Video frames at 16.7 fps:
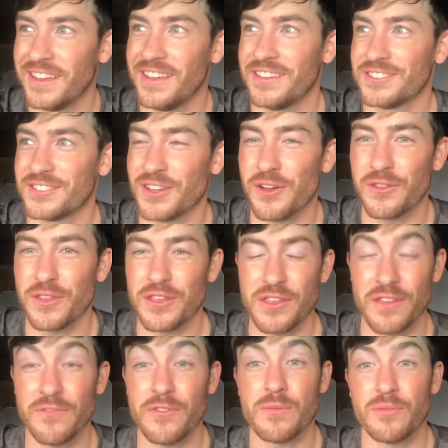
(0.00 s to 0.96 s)
so that
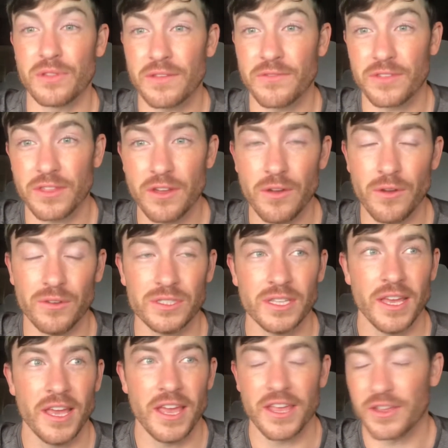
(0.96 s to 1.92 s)
if you believe in those,
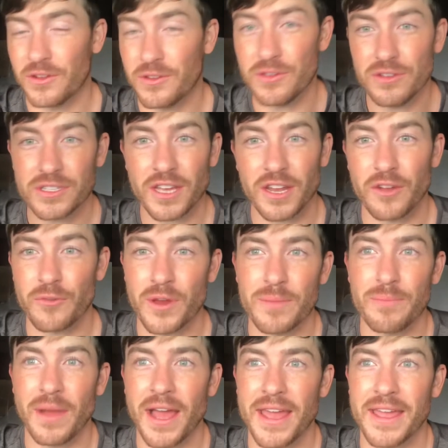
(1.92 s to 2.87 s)
you just got a great
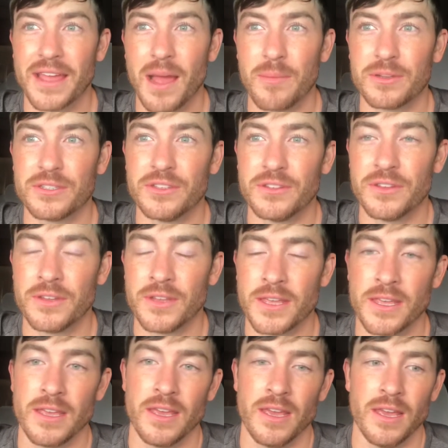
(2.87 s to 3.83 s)
buying
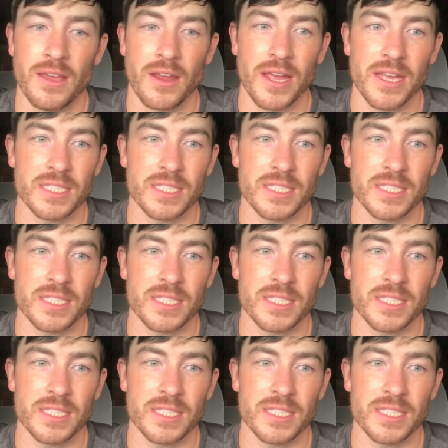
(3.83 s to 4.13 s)
opportunity, right?